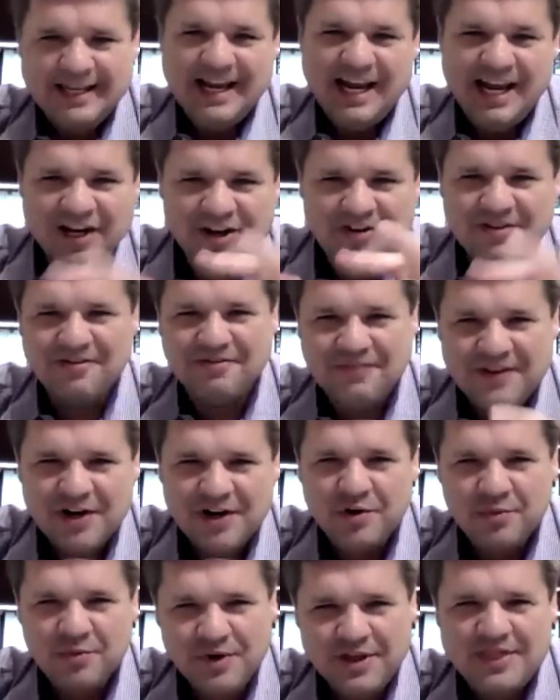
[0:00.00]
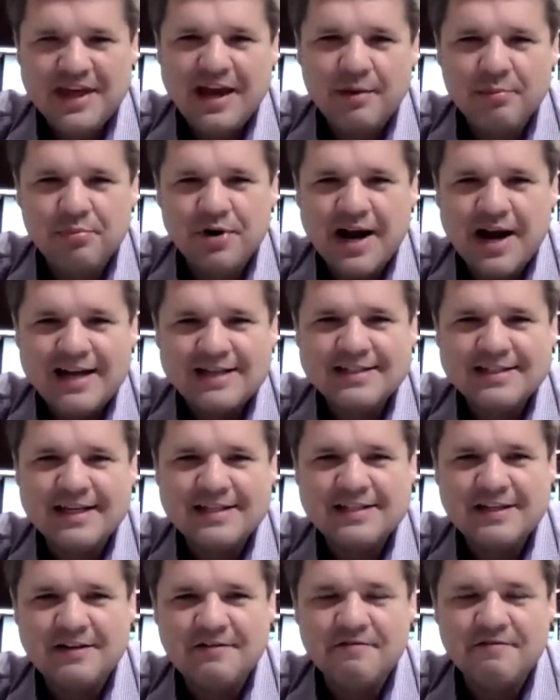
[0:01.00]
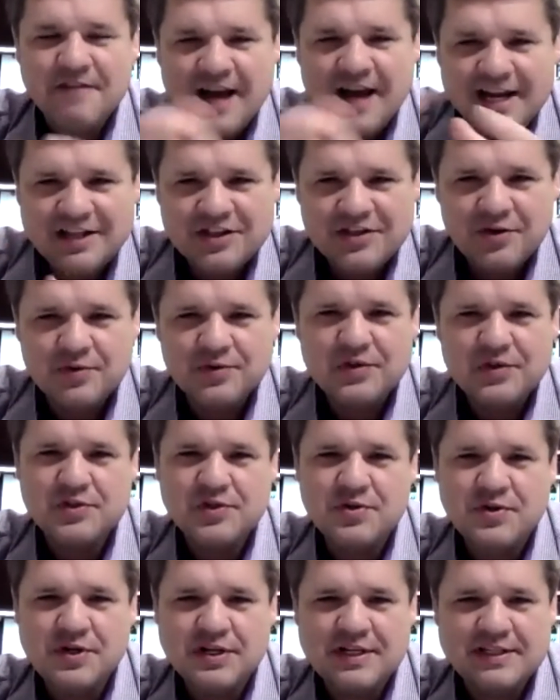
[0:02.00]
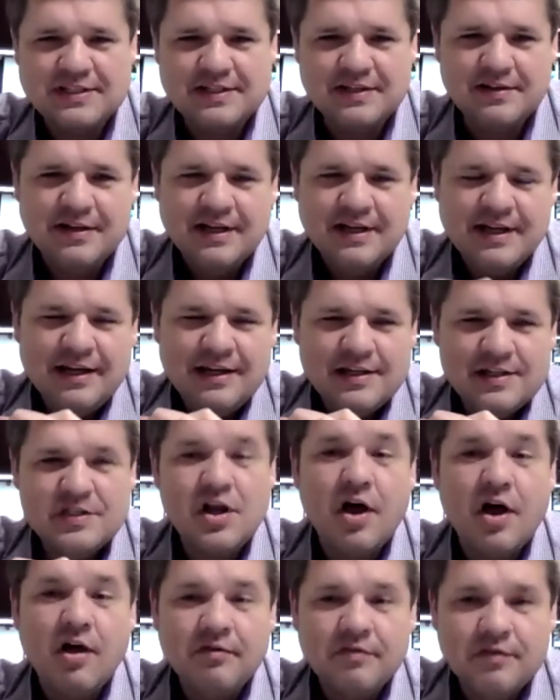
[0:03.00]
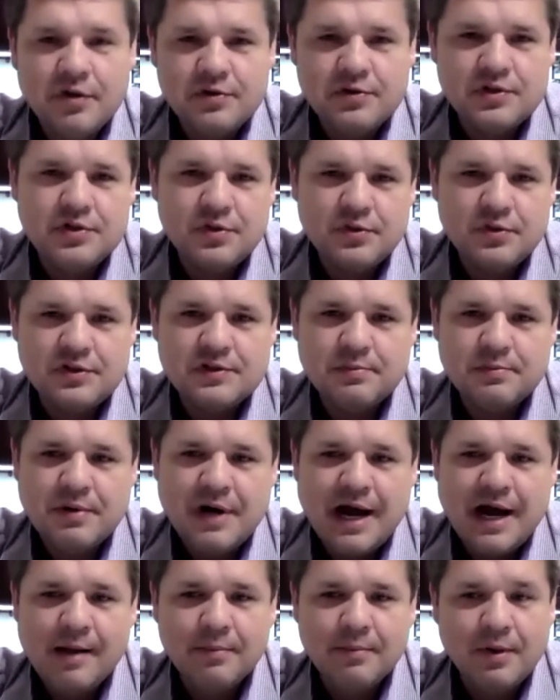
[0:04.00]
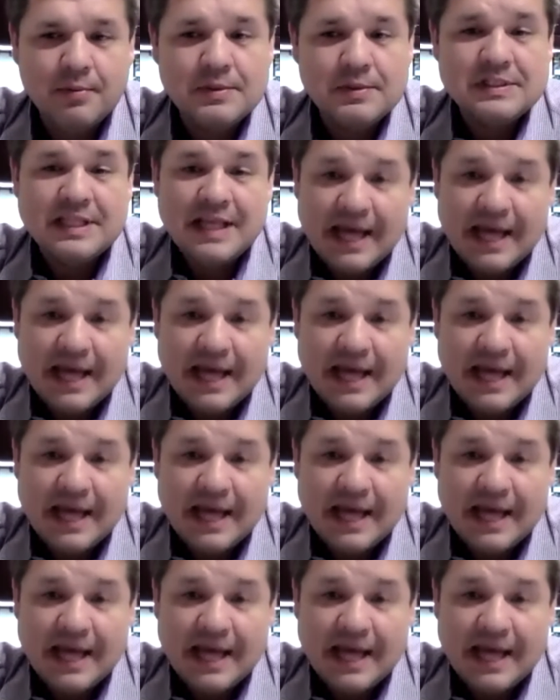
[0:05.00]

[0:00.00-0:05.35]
interfere with that process and find those students and solve those students' problems.